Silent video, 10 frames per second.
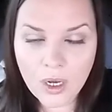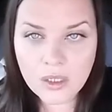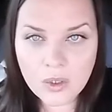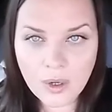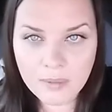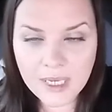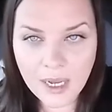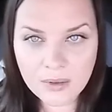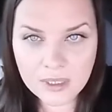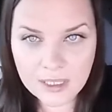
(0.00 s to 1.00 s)
So I'm
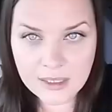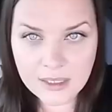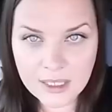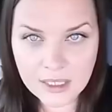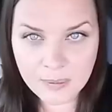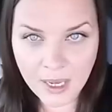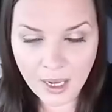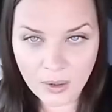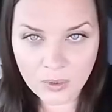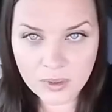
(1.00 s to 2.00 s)
down 66
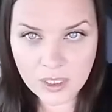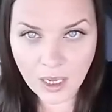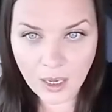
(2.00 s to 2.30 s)
pounds.